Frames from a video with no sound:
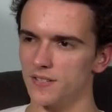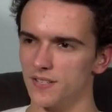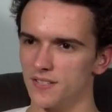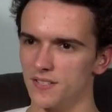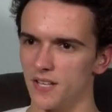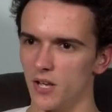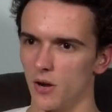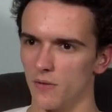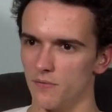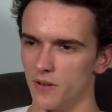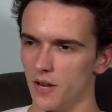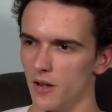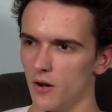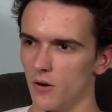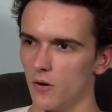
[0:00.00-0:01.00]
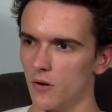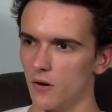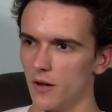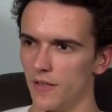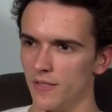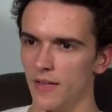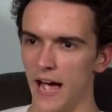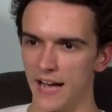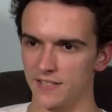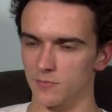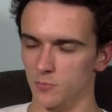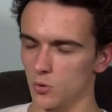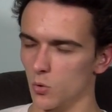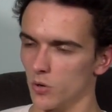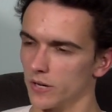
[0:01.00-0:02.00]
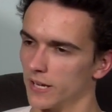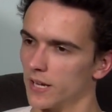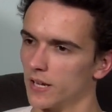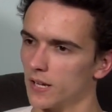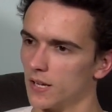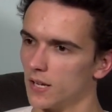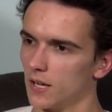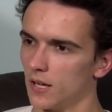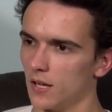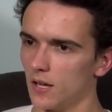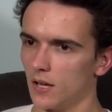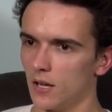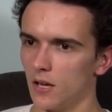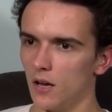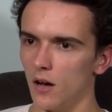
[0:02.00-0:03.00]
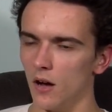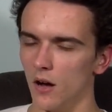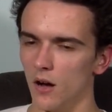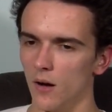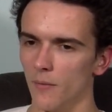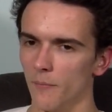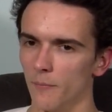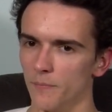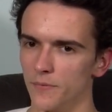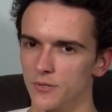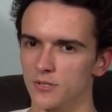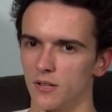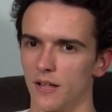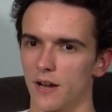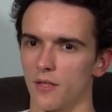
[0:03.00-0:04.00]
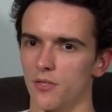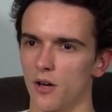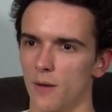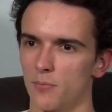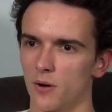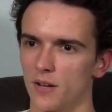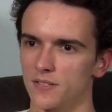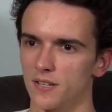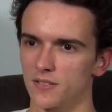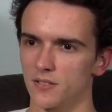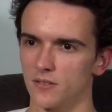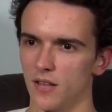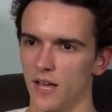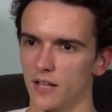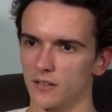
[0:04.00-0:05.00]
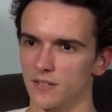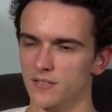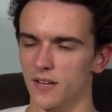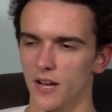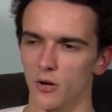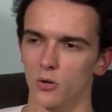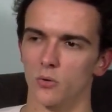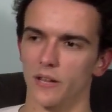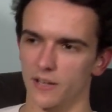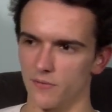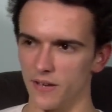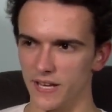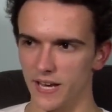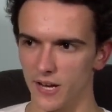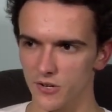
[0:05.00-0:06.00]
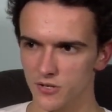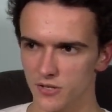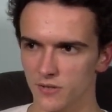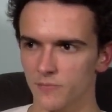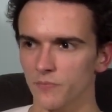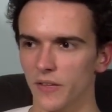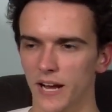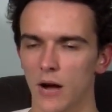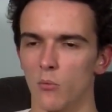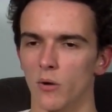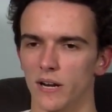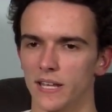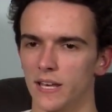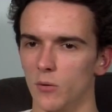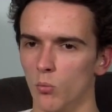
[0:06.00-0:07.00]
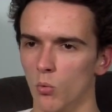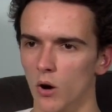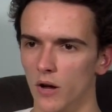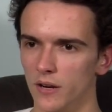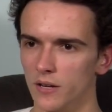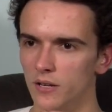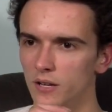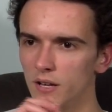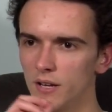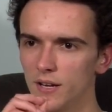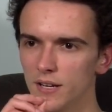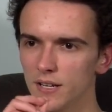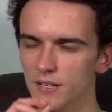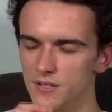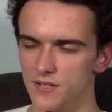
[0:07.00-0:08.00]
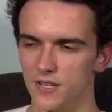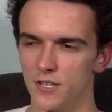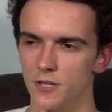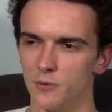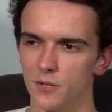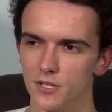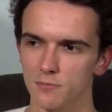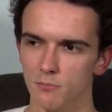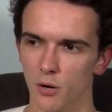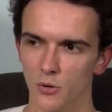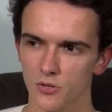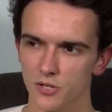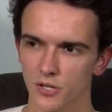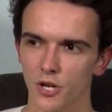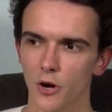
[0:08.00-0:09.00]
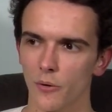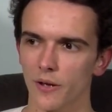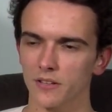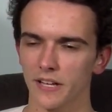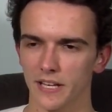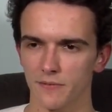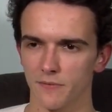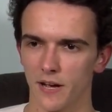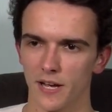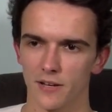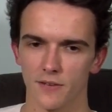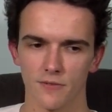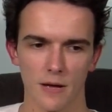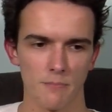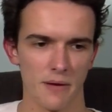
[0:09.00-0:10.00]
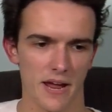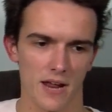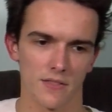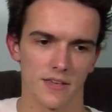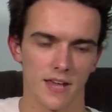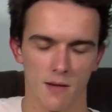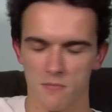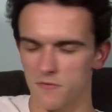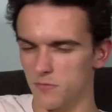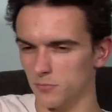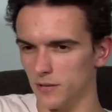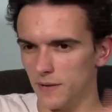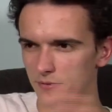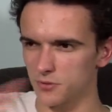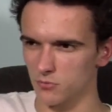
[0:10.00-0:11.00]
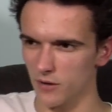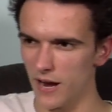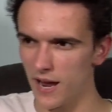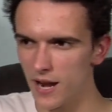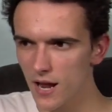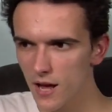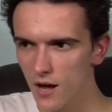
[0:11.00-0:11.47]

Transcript: to see on a video, and then as I'm recording it. There's a lot of thought process on, like, let's say I go to, like, a vacation, like, I want to get one continuous motion going. Like, if I pan the camera from left to right,